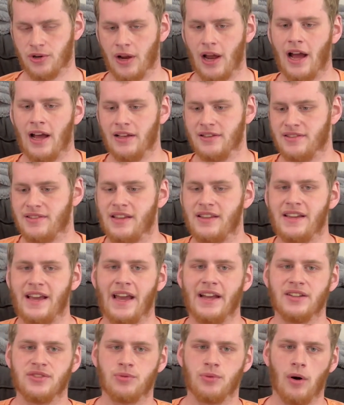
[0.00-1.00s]
as the
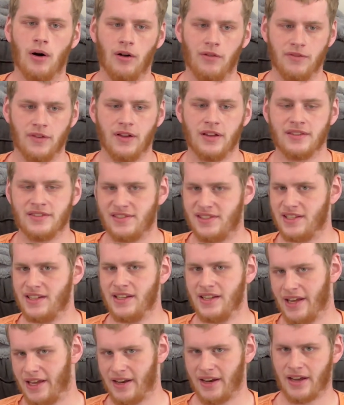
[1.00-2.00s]

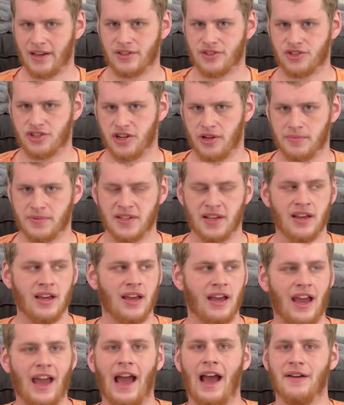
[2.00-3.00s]
A12Z and X chips
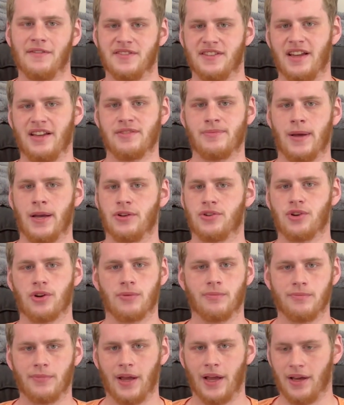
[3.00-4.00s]
have Stage
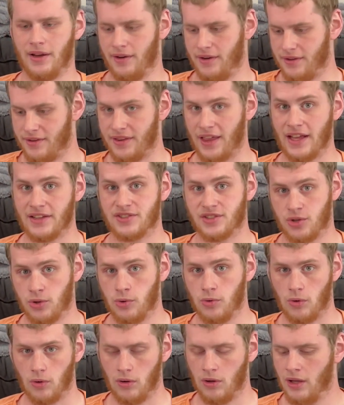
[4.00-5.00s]
Manager, and that's
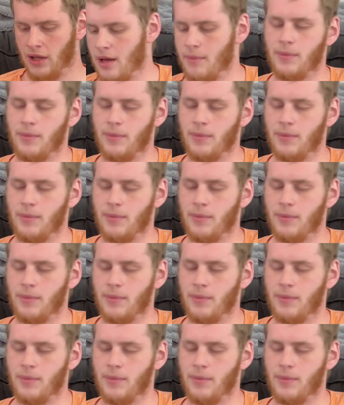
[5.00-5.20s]
cool.